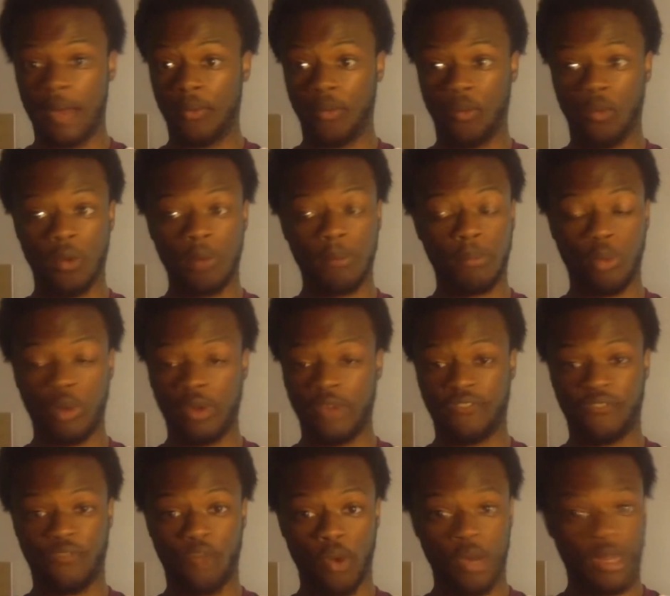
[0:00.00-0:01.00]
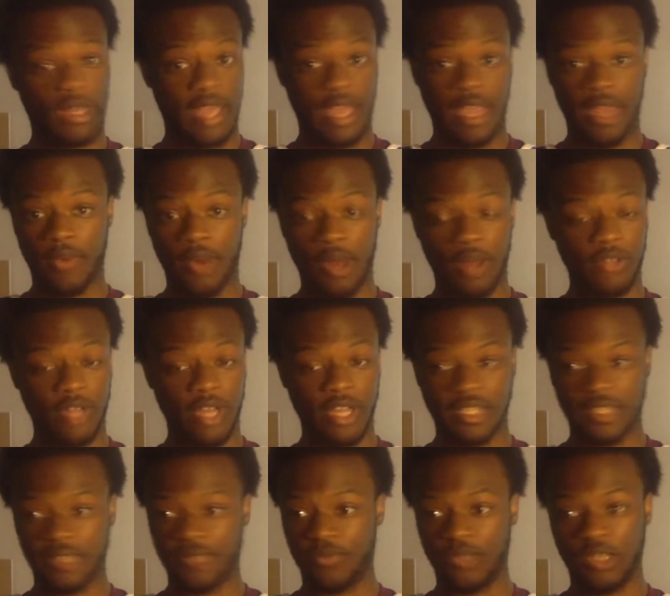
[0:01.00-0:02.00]
1.4K around
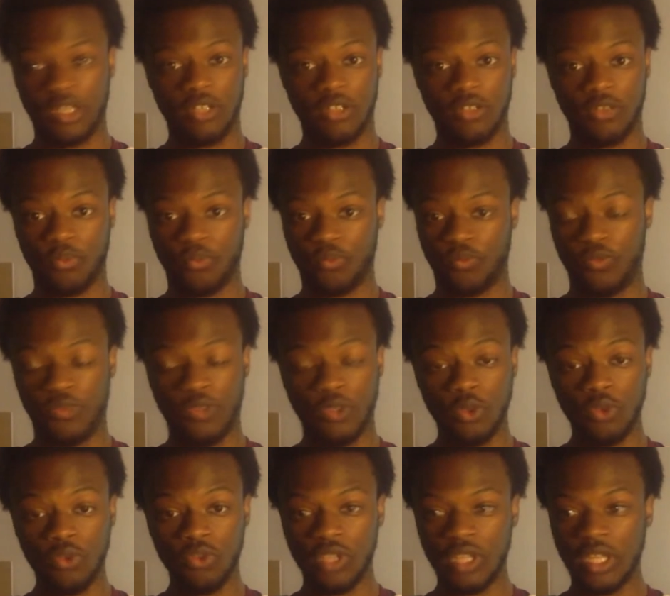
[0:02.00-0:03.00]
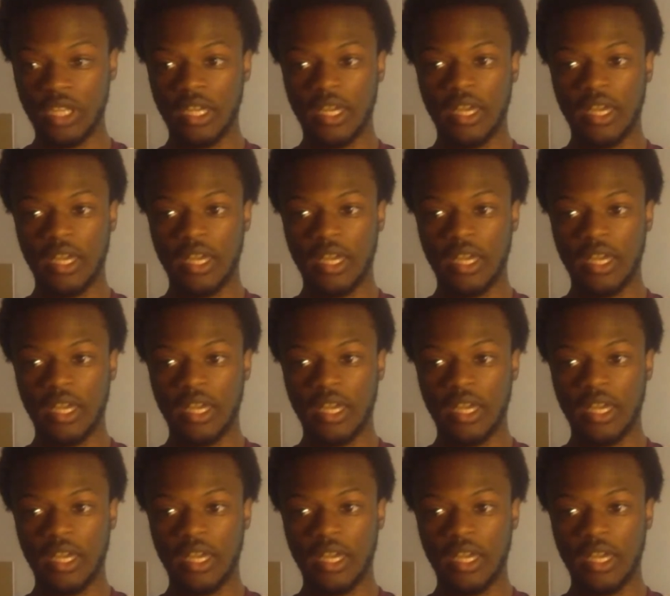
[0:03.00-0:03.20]
that video views,